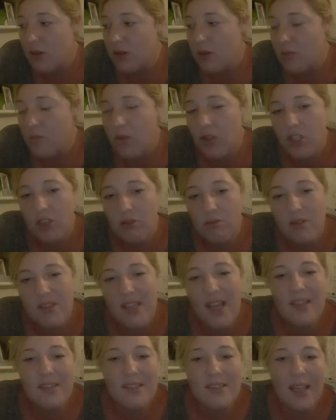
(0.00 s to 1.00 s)
But she was
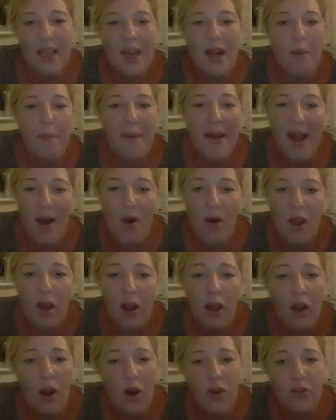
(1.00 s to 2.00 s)
asking about her
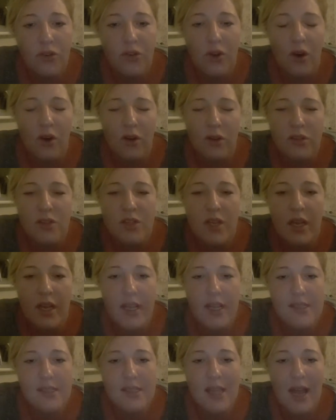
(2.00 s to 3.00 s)
goddaughter.
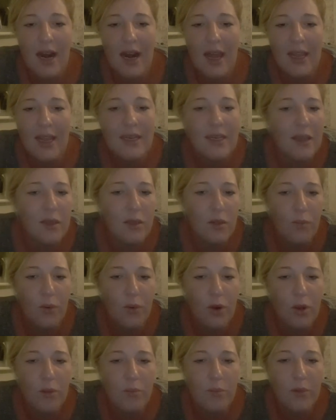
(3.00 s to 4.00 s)
Is that lady in the
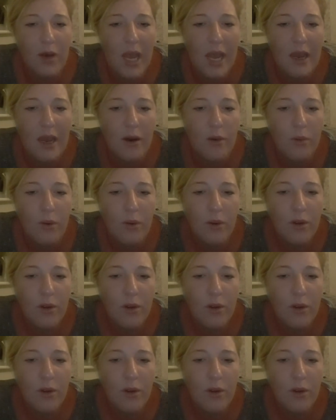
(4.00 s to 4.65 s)
room now?